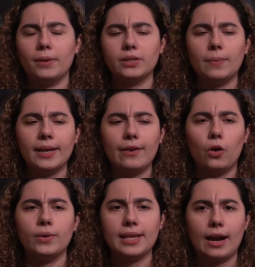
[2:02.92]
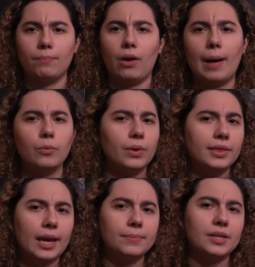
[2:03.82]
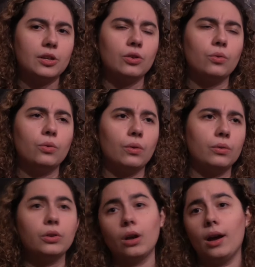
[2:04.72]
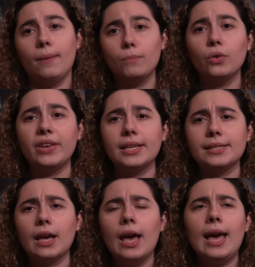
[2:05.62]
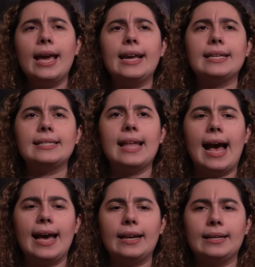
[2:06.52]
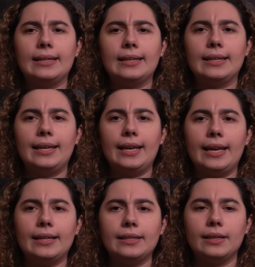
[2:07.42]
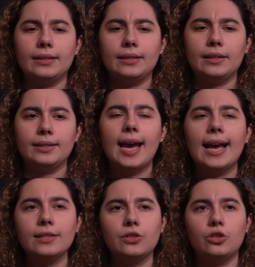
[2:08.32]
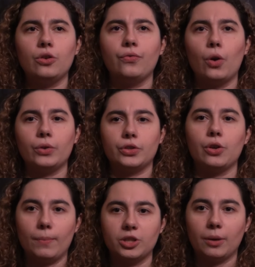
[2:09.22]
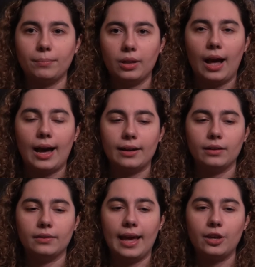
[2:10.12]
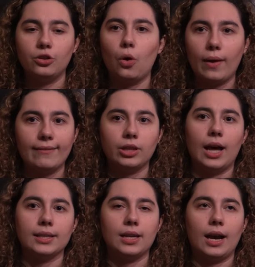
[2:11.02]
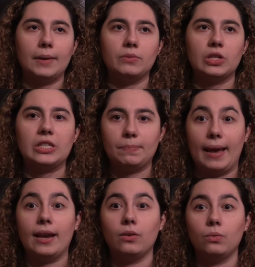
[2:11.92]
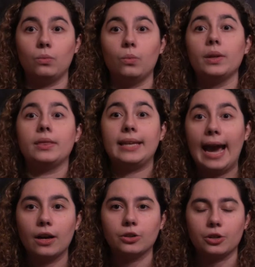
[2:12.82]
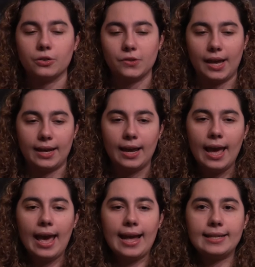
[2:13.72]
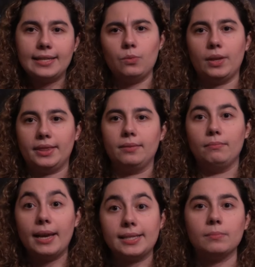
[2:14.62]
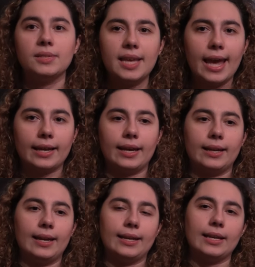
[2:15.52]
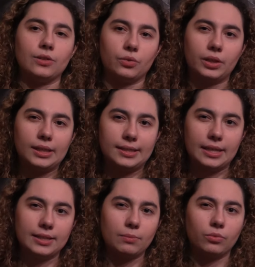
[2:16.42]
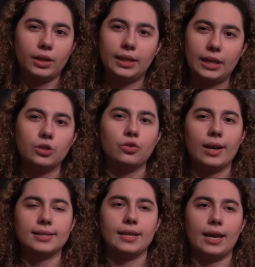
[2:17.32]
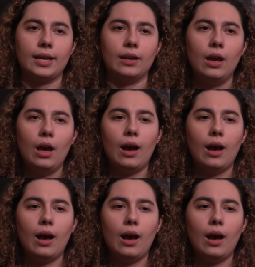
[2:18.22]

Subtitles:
because something I've always had a problem with the MCU movies is that it tends to focus so much on plot that you don't have a lot of time to spend with the characters and to see what makes them tick and get to really see some really interesting